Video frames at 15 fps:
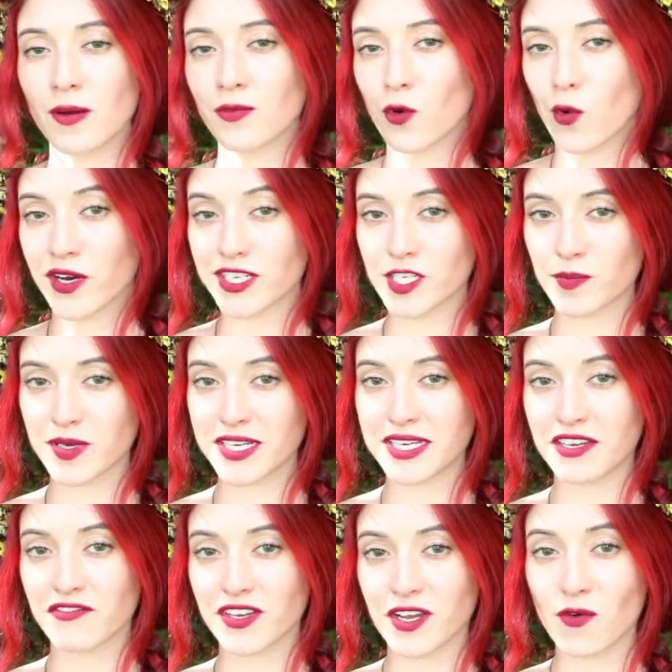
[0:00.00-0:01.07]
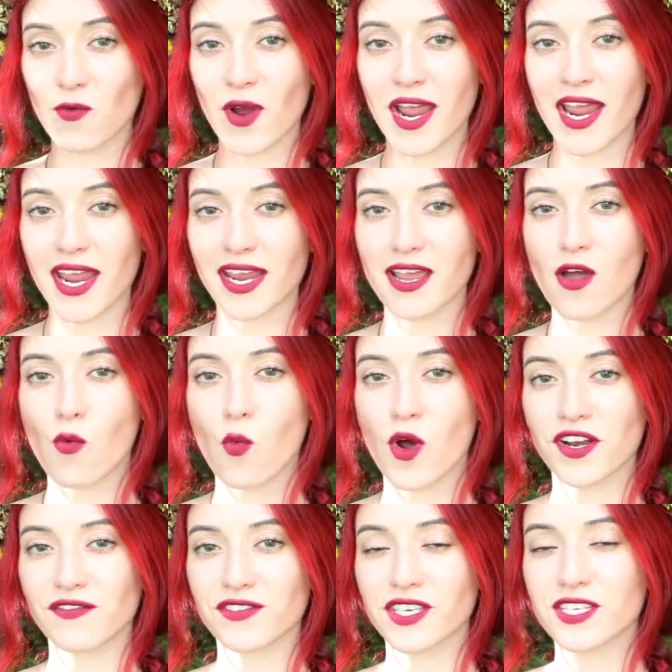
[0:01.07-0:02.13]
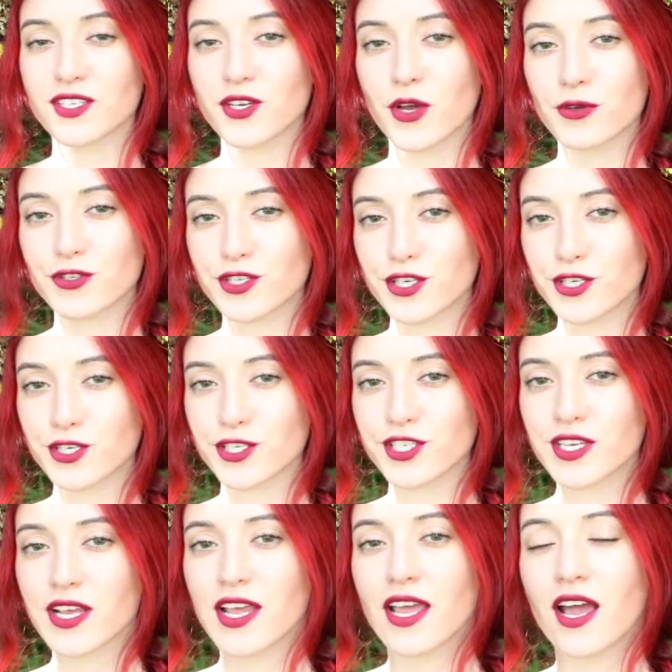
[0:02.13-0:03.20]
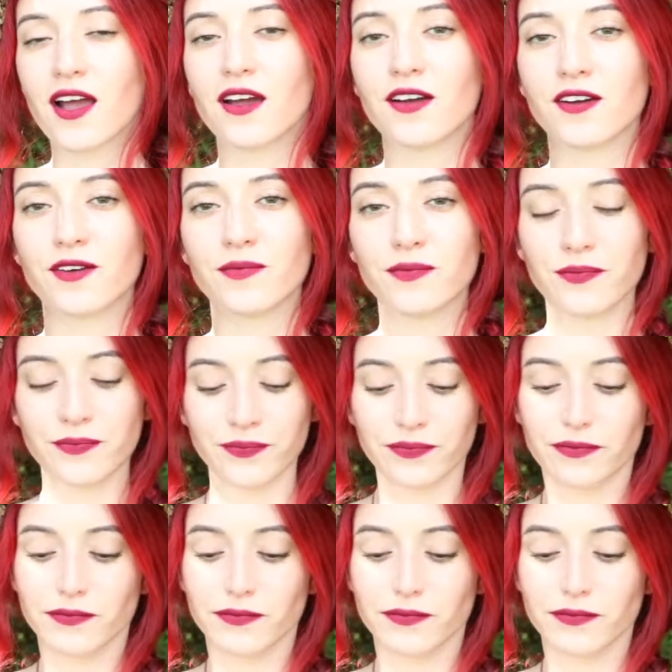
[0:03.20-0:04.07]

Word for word: I'm going to be giving away one of these coasters. Um,